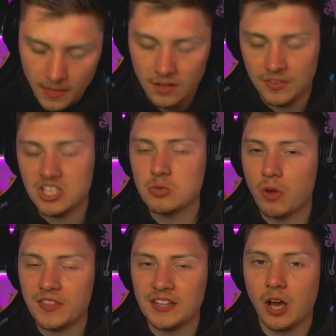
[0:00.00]
This is one
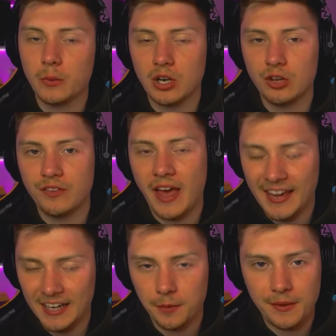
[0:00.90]
thing that I would love
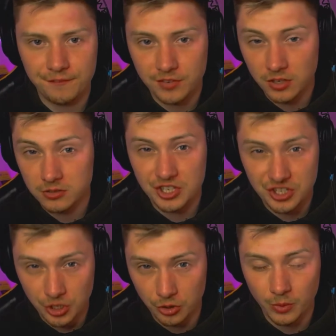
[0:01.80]
Halo Infinite to
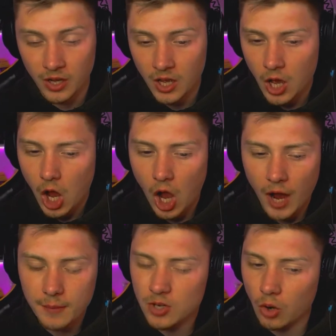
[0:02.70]
do.
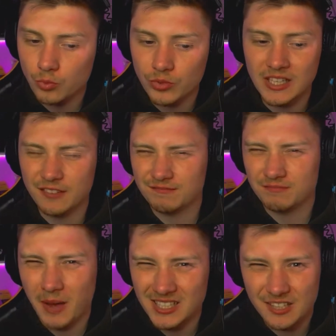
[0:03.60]
I'm not really a
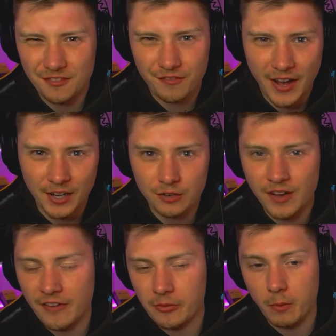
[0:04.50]
massive fan of
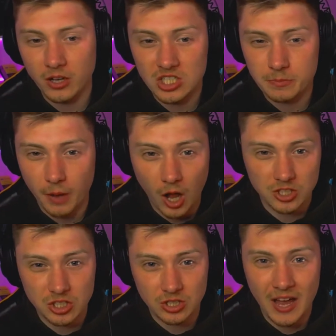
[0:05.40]
having my
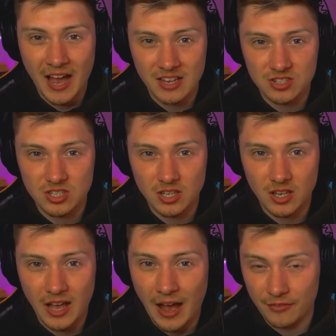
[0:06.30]
Spartan as
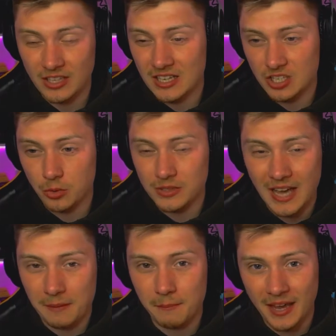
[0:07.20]
having his own
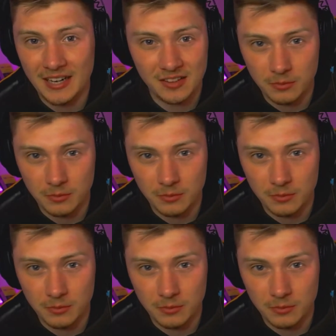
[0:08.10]
campaign in the